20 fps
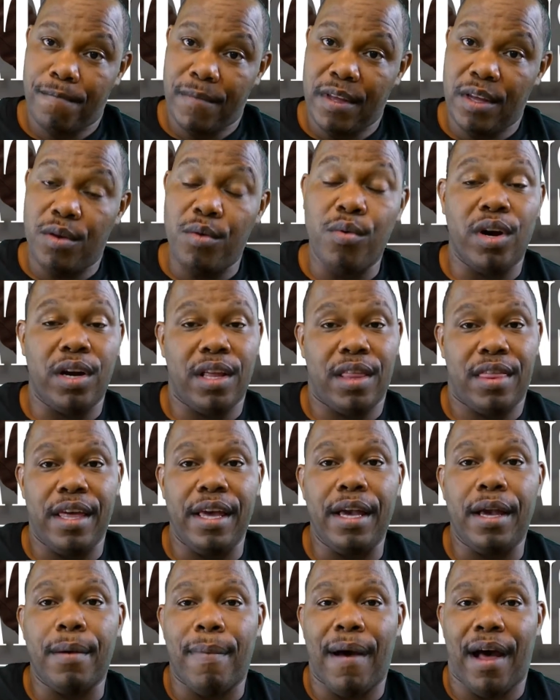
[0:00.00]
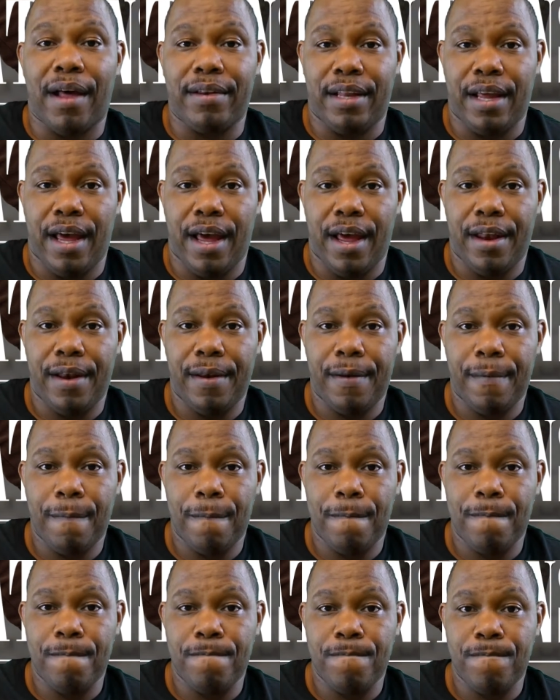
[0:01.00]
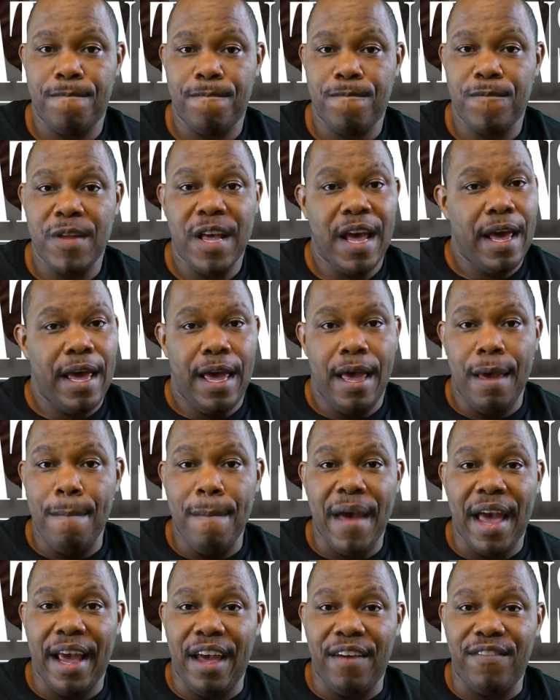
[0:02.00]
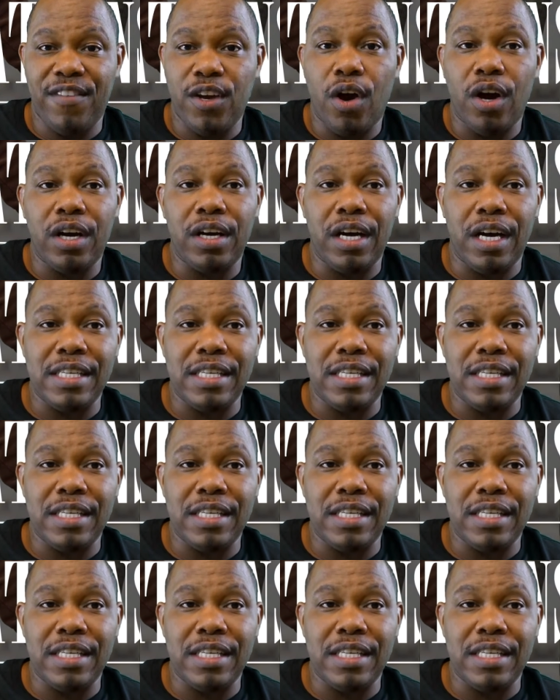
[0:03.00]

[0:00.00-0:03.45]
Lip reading: You want to think about that. If your